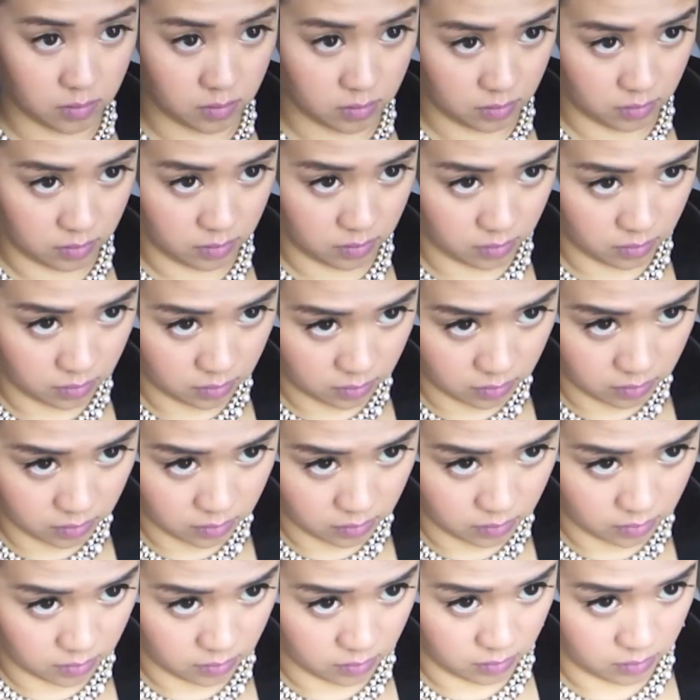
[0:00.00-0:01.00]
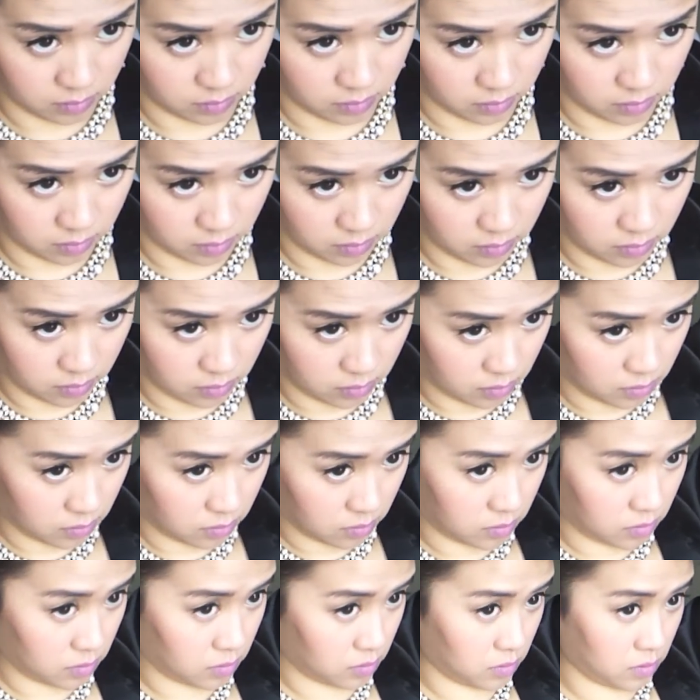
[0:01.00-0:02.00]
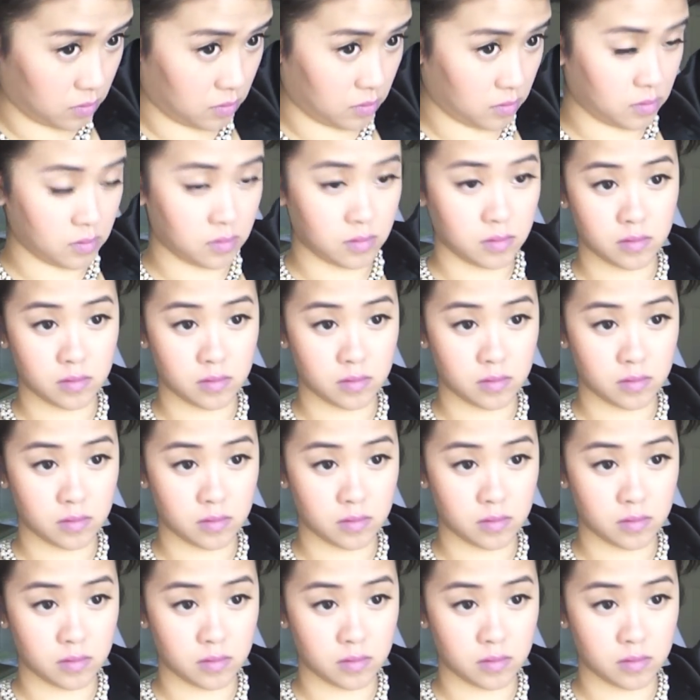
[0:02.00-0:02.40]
Nothing is said.